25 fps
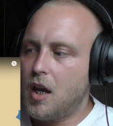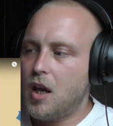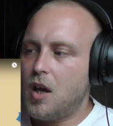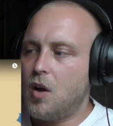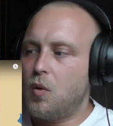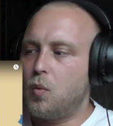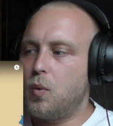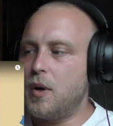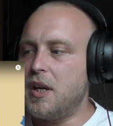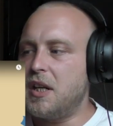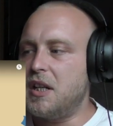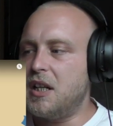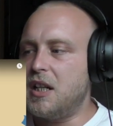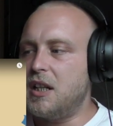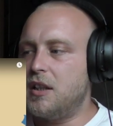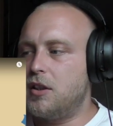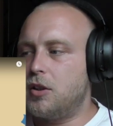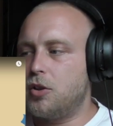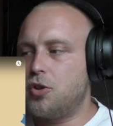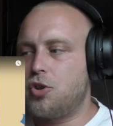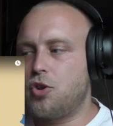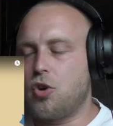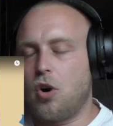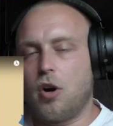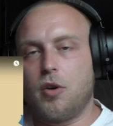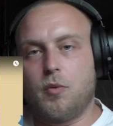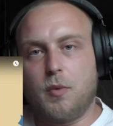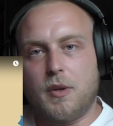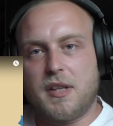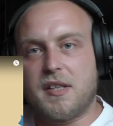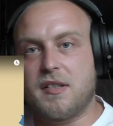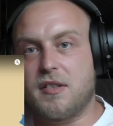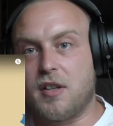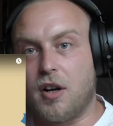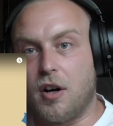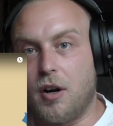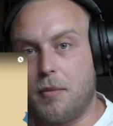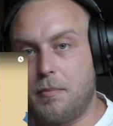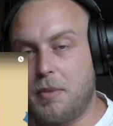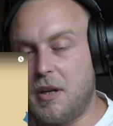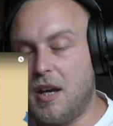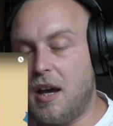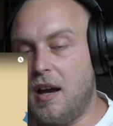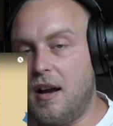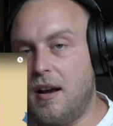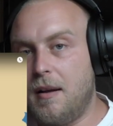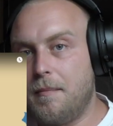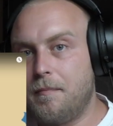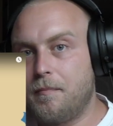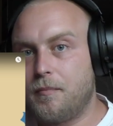We need to join with
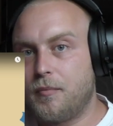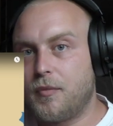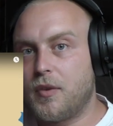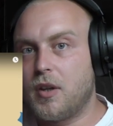Serbia